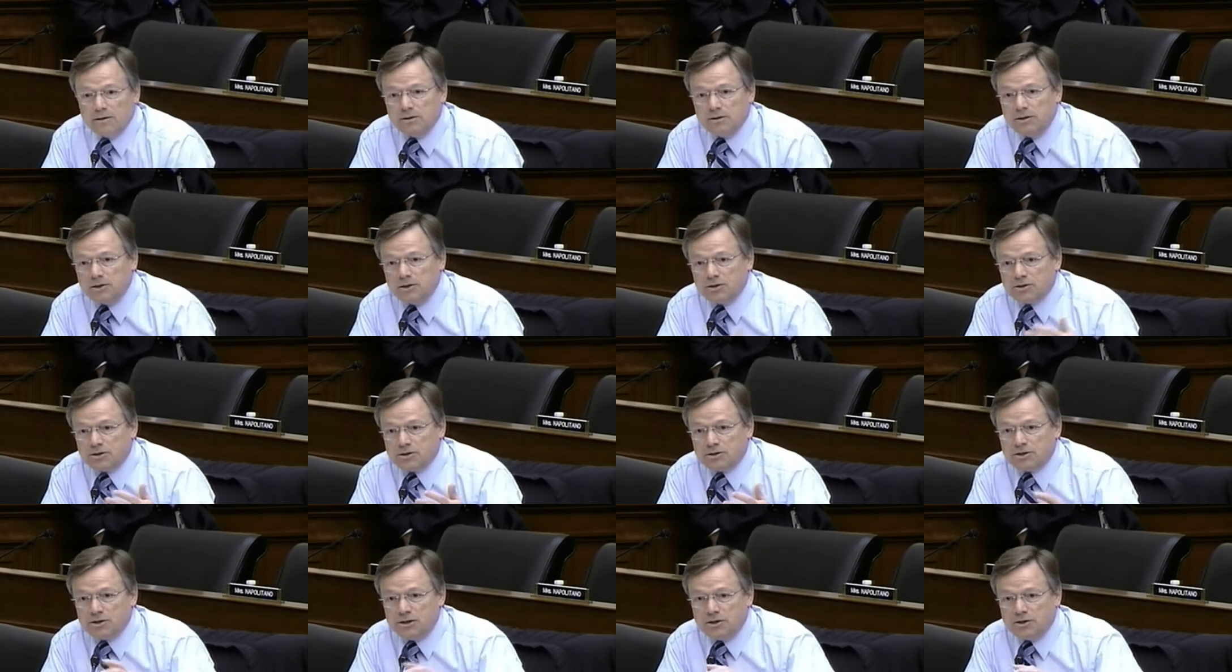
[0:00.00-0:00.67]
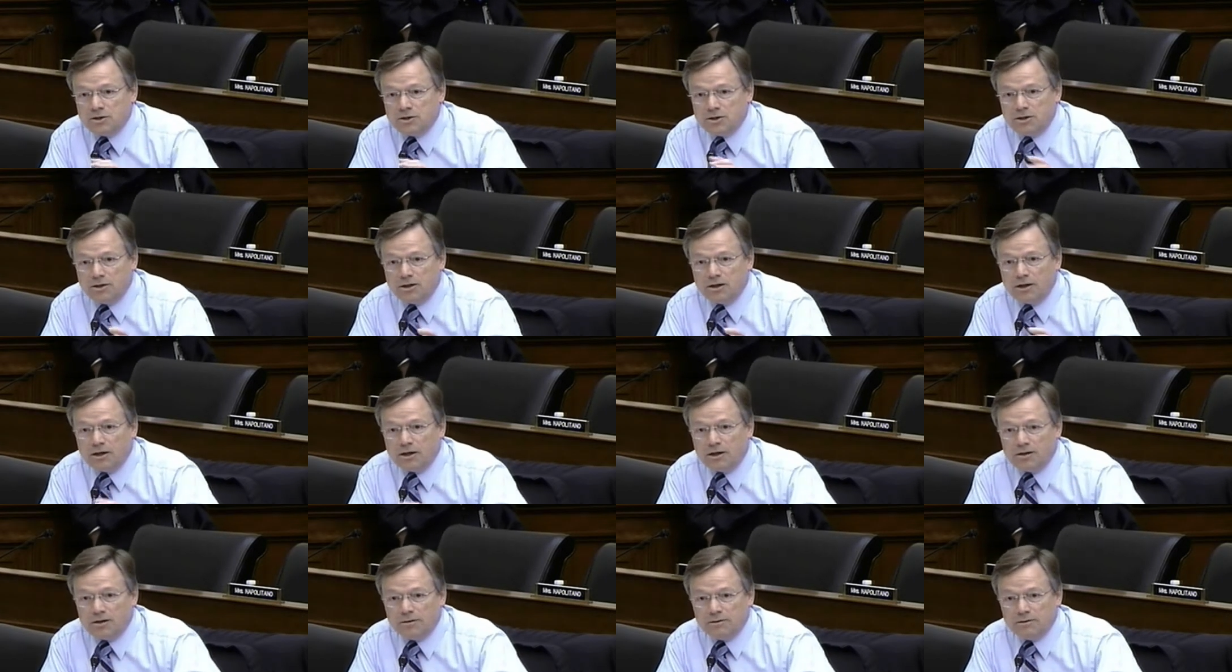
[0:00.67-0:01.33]
This C C
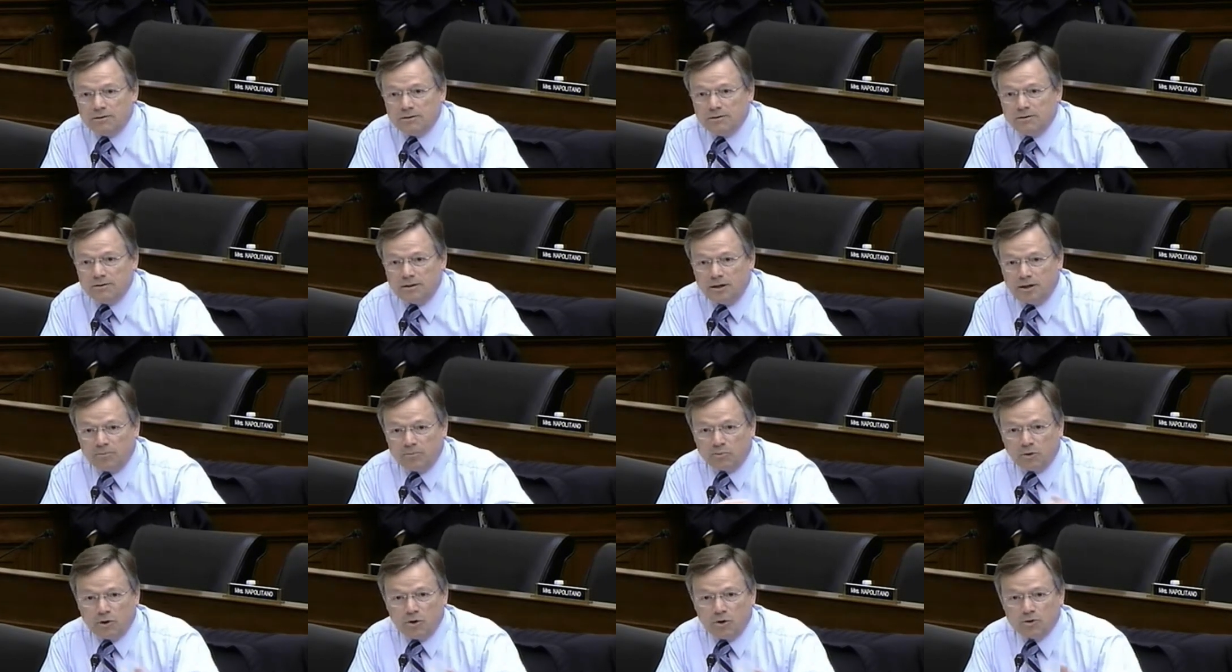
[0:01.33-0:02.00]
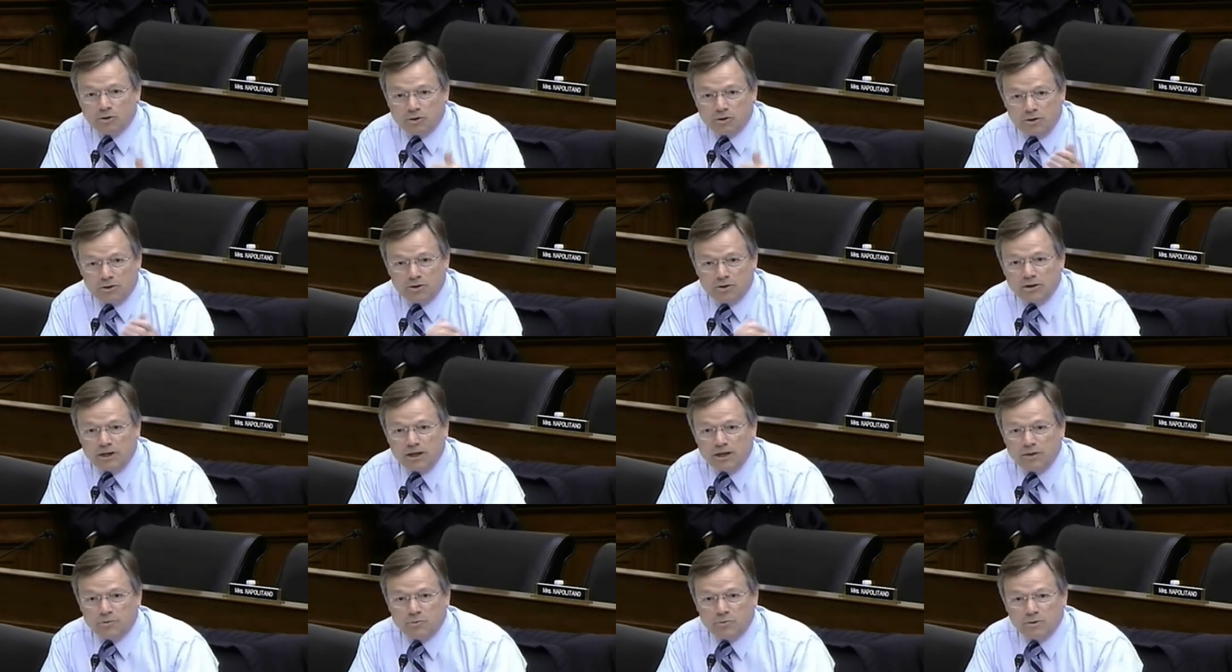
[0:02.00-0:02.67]
R approach looks
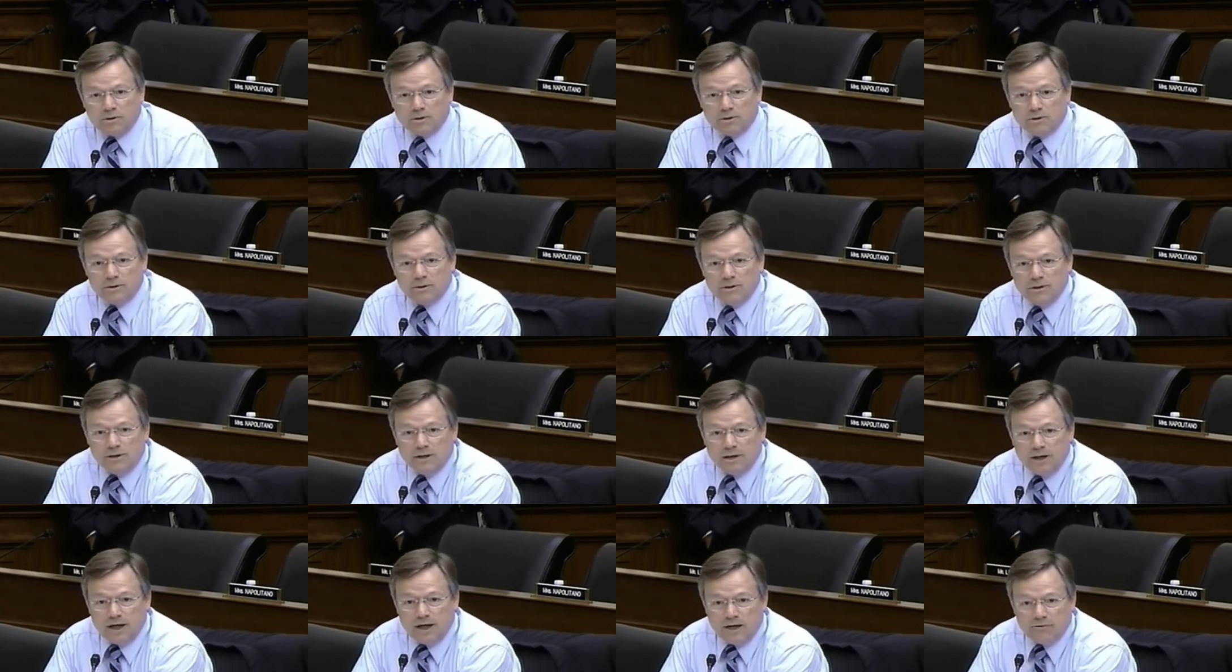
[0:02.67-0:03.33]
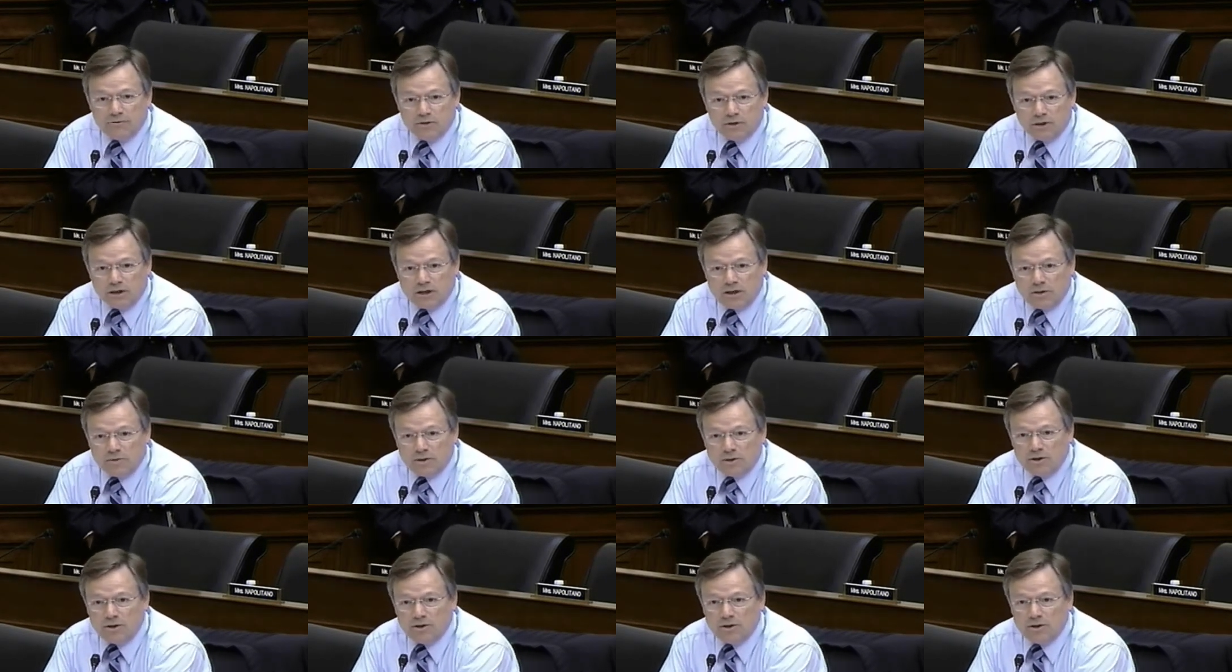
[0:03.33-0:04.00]
like we're having to
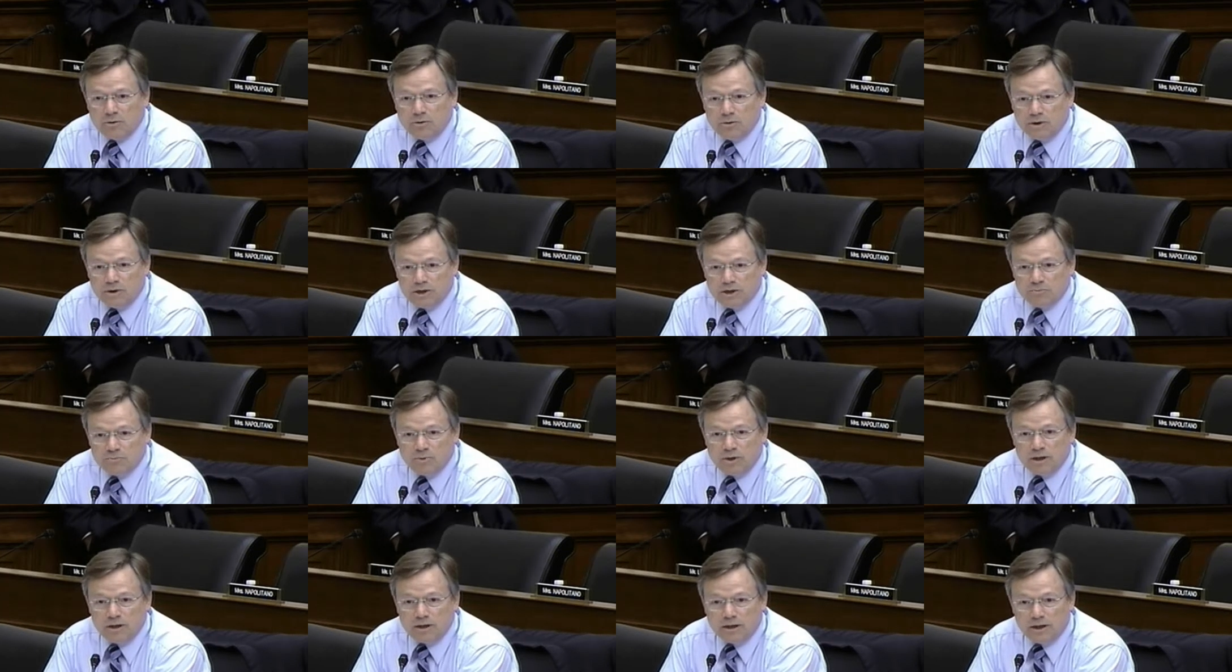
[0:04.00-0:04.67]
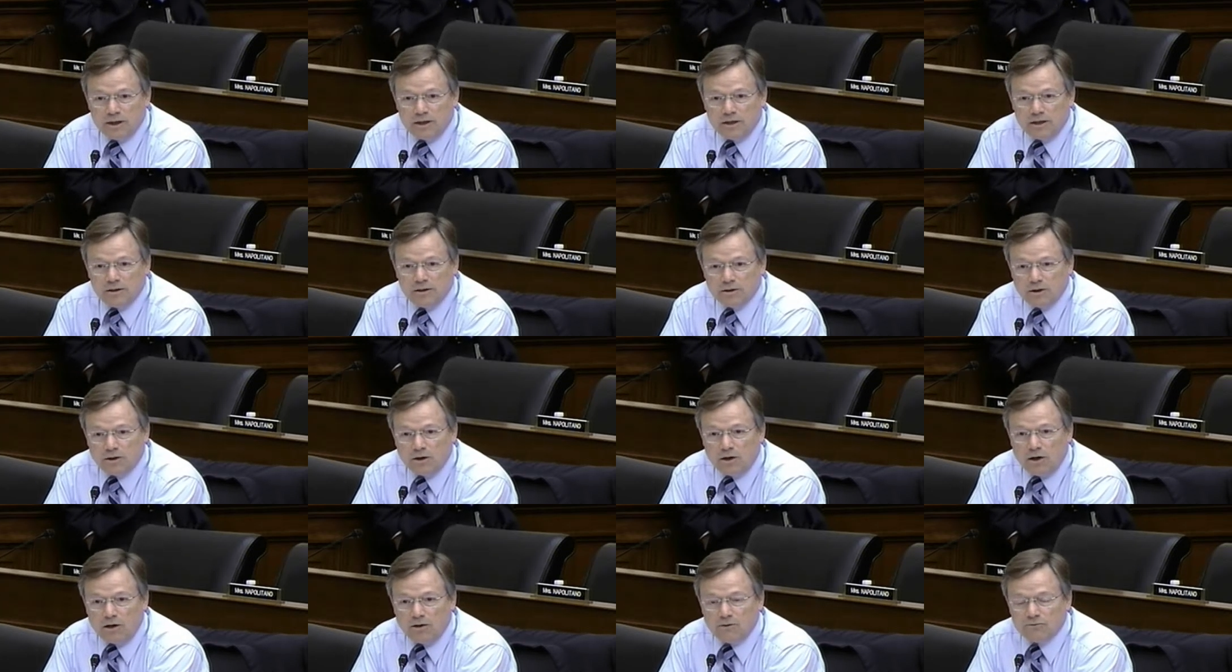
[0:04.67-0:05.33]
come in here with this big leak in the
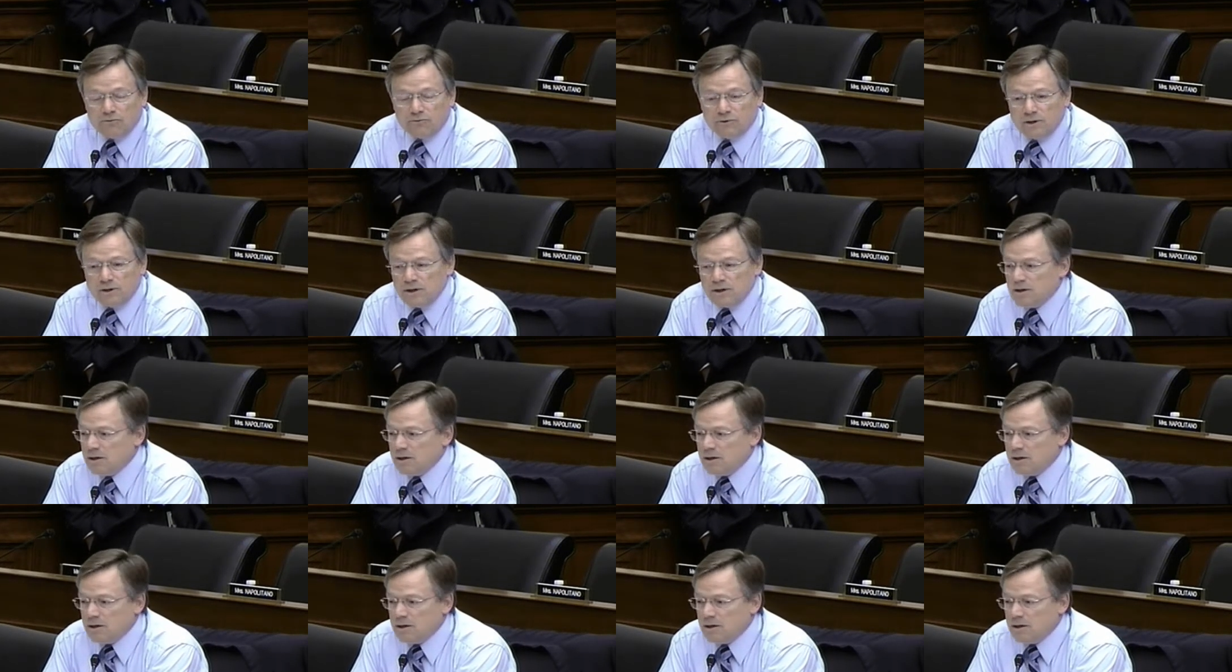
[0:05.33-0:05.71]
Gulf.